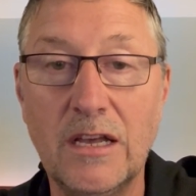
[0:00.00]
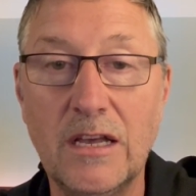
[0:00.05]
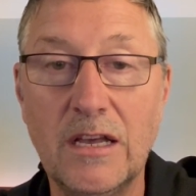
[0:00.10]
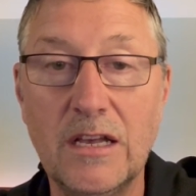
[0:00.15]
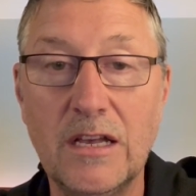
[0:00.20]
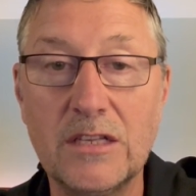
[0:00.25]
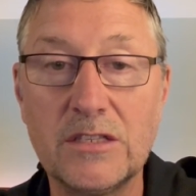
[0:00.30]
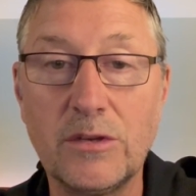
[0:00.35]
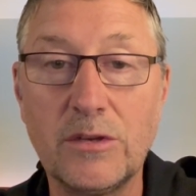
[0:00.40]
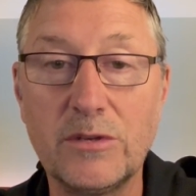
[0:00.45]

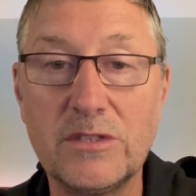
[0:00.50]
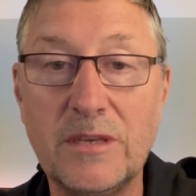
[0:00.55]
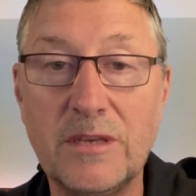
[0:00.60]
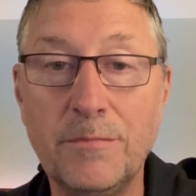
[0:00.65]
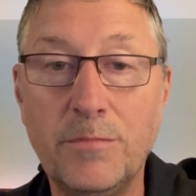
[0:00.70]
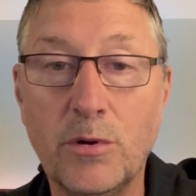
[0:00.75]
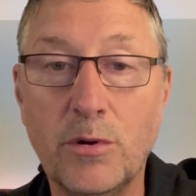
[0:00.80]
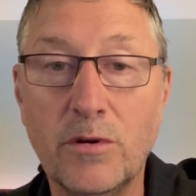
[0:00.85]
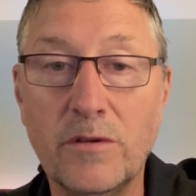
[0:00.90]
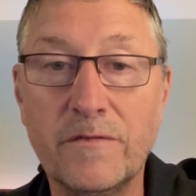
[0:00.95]
So it's
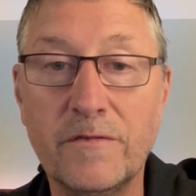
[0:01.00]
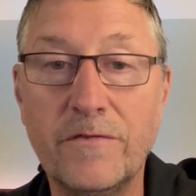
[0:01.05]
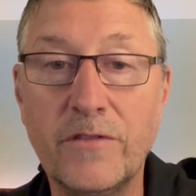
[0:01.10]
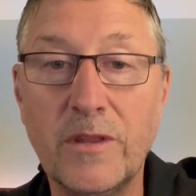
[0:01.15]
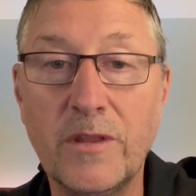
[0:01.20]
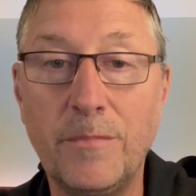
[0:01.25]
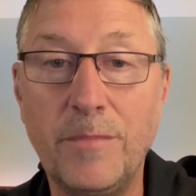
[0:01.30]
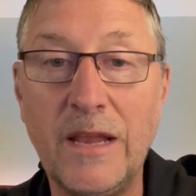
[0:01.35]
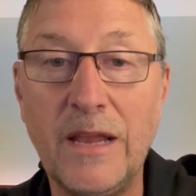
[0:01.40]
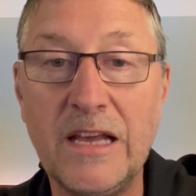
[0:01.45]
important for
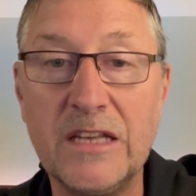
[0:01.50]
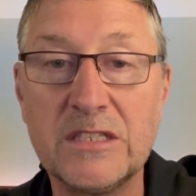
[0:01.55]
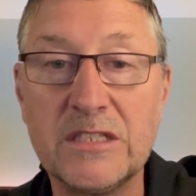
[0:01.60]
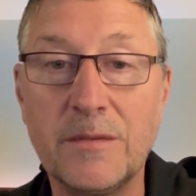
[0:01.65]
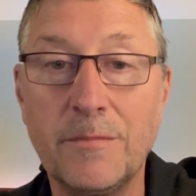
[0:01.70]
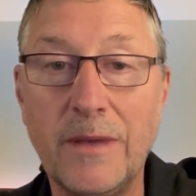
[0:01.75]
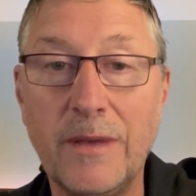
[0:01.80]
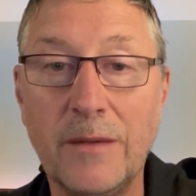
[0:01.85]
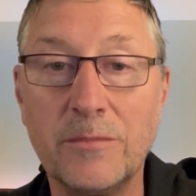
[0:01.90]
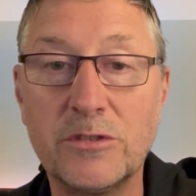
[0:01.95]
the players to
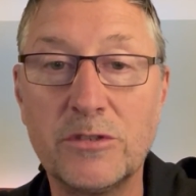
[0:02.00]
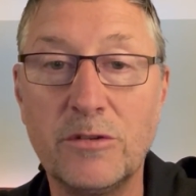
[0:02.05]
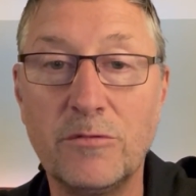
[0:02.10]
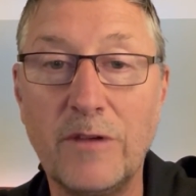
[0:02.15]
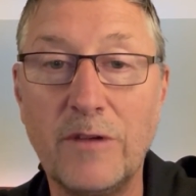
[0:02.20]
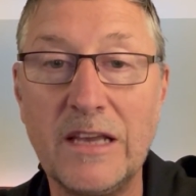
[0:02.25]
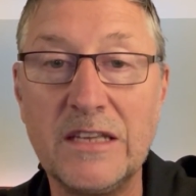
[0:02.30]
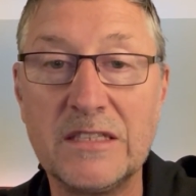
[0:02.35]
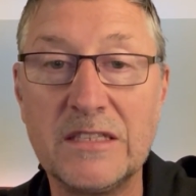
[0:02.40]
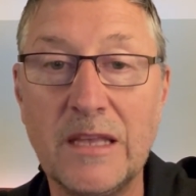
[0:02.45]
be able to
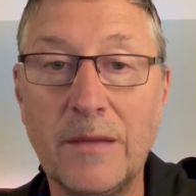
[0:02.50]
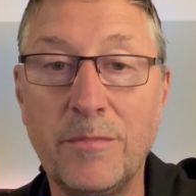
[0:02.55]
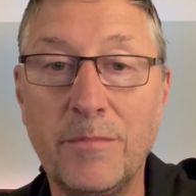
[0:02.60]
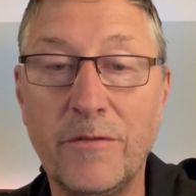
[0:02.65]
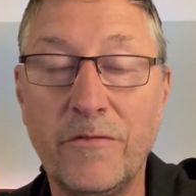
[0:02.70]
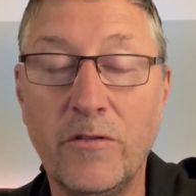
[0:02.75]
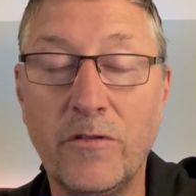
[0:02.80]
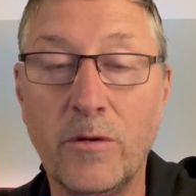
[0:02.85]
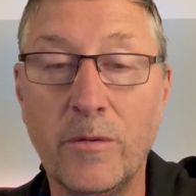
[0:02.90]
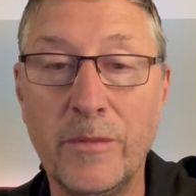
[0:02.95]
raise their
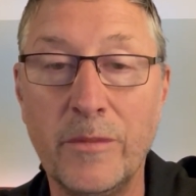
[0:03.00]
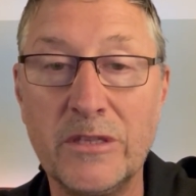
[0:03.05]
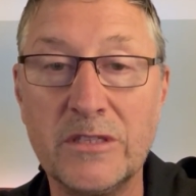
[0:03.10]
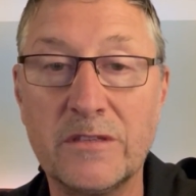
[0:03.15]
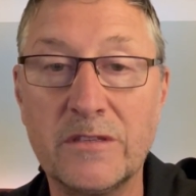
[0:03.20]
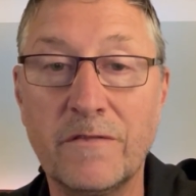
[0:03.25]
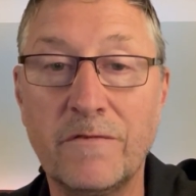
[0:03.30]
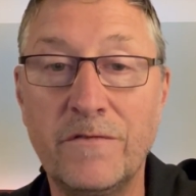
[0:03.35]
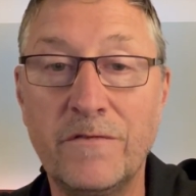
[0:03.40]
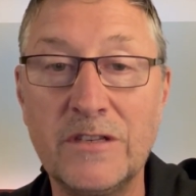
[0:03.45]
performance
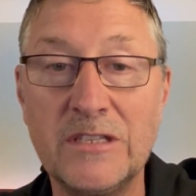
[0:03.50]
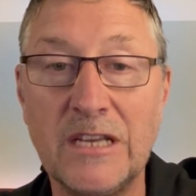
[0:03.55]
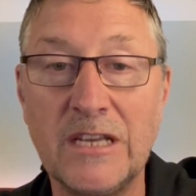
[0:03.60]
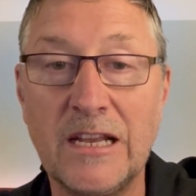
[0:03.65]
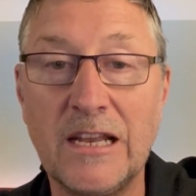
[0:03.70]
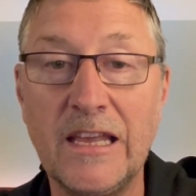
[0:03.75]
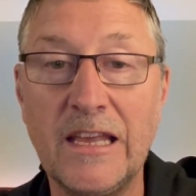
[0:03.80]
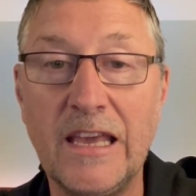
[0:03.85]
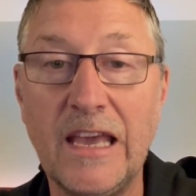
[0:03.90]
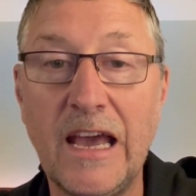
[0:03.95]

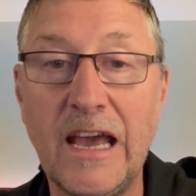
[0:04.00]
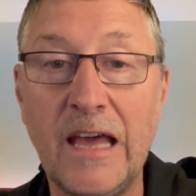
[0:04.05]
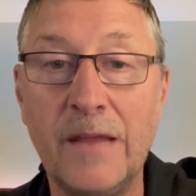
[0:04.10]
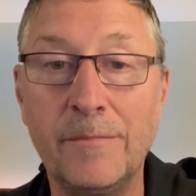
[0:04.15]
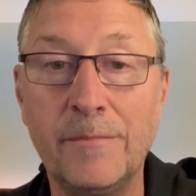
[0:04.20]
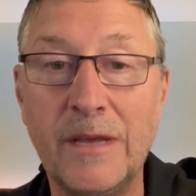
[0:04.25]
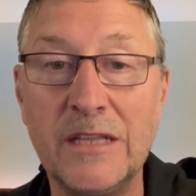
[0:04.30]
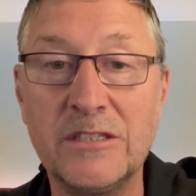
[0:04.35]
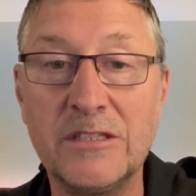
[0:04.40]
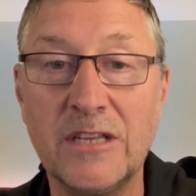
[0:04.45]
physically and
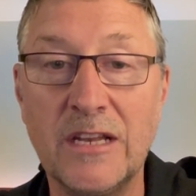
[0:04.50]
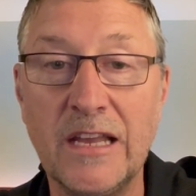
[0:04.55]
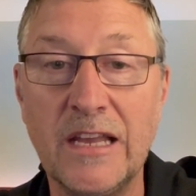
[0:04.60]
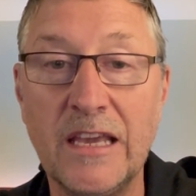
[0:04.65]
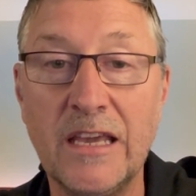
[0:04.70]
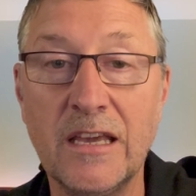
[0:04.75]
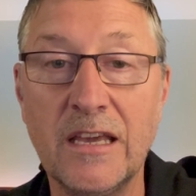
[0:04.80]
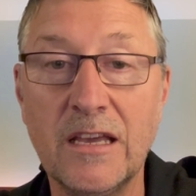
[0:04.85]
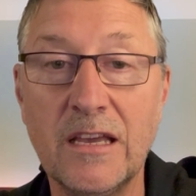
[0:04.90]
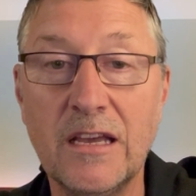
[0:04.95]

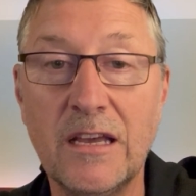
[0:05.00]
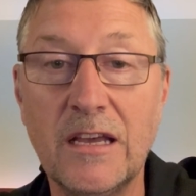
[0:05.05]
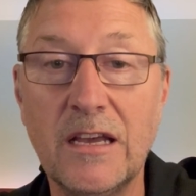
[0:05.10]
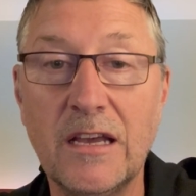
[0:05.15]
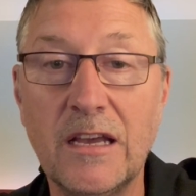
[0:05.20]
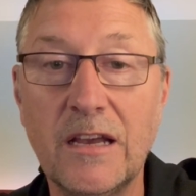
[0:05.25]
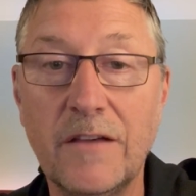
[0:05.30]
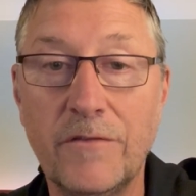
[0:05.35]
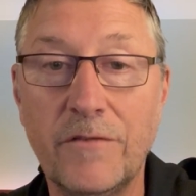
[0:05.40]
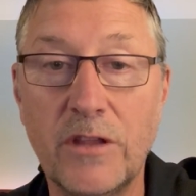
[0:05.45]
mentally
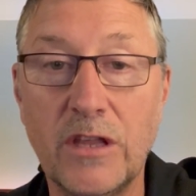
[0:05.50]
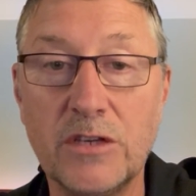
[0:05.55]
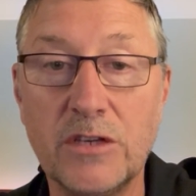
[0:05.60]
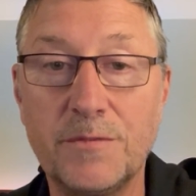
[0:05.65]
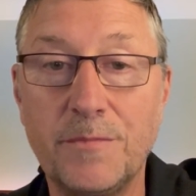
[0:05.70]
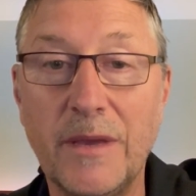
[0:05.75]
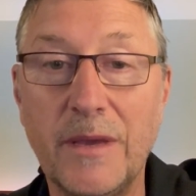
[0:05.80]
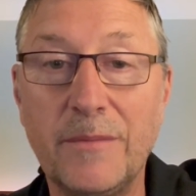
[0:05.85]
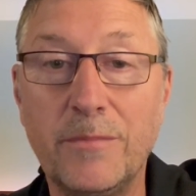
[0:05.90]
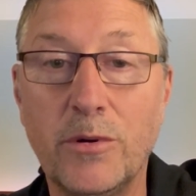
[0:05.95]
for those
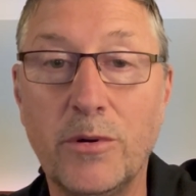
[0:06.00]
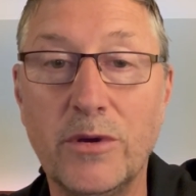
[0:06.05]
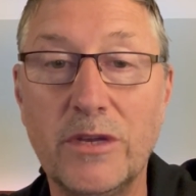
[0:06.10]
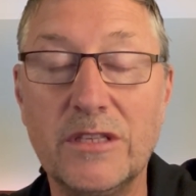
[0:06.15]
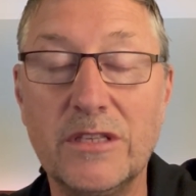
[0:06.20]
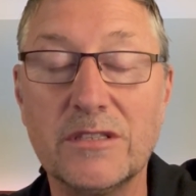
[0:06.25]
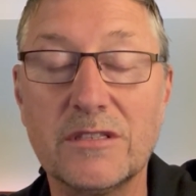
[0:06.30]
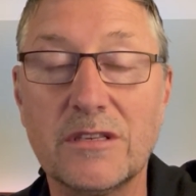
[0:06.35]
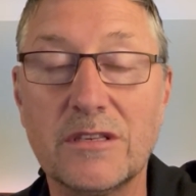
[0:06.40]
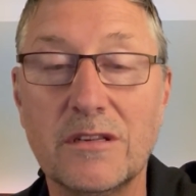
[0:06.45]
big
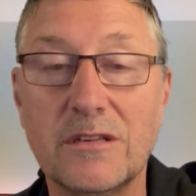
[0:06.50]
points.